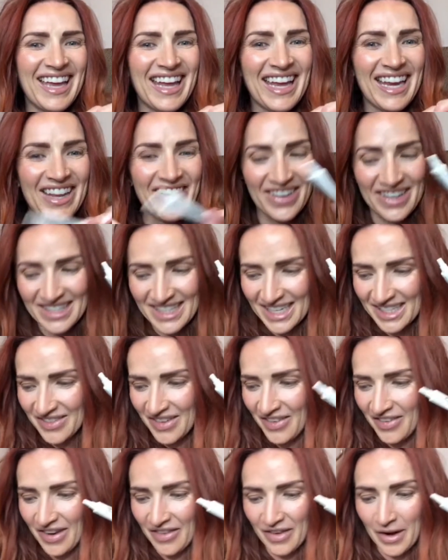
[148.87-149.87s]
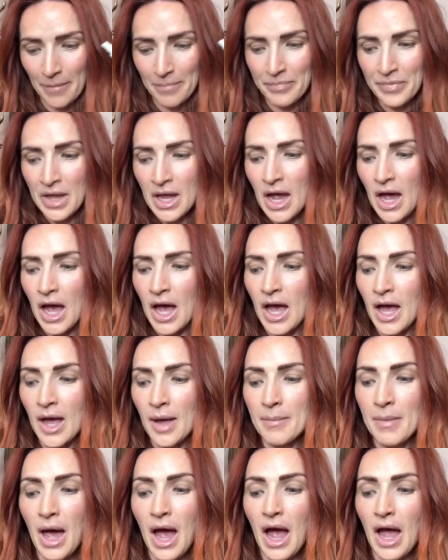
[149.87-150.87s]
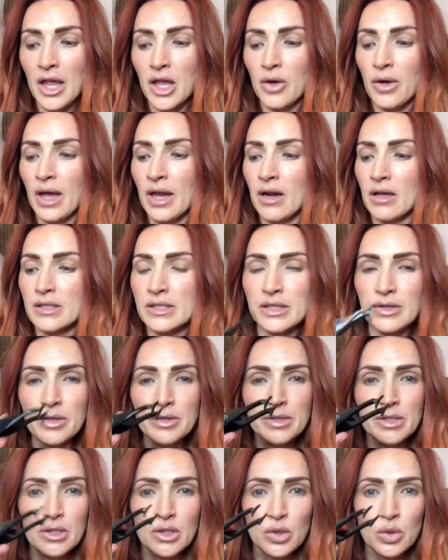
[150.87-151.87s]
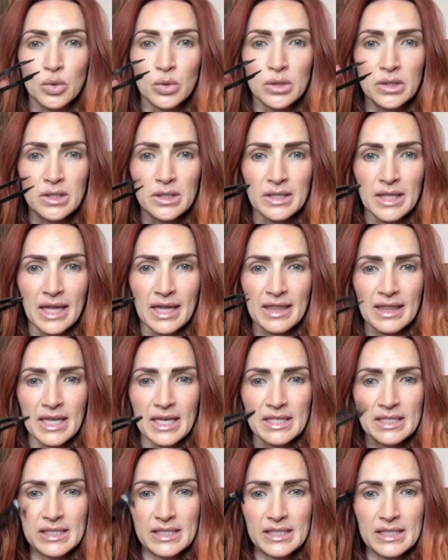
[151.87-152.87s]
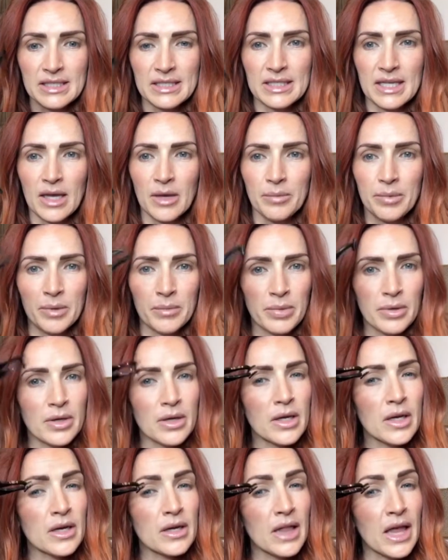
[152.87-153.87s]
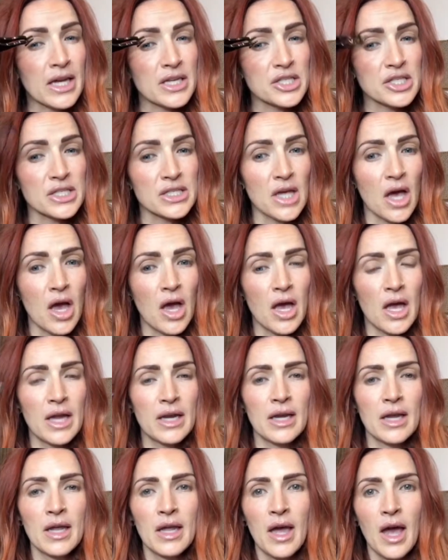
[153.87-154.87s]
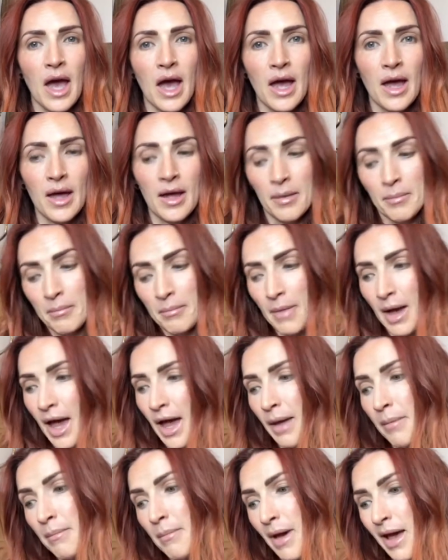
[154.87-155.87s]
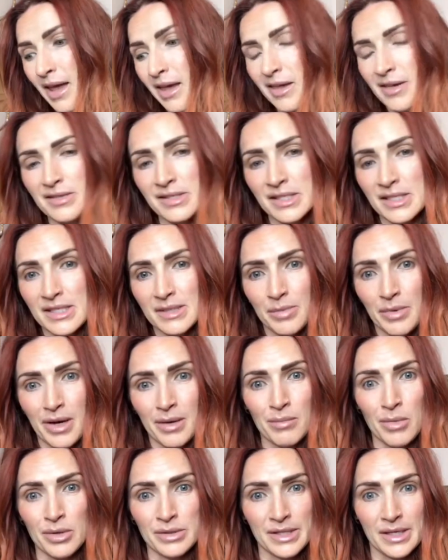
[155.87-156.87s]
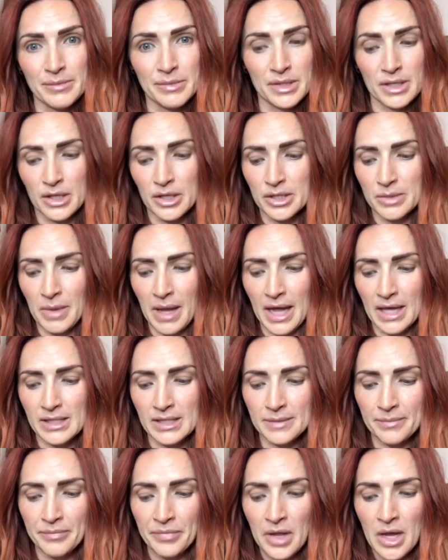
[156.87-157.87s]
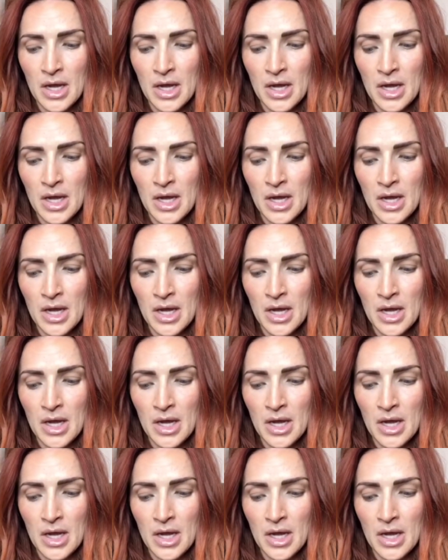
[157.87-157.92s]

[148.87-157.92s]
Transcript: Anyways, that's my favorite. You can also use a tool like this to help you put your lashes on. I might use this, but I'm just gonna use my hands.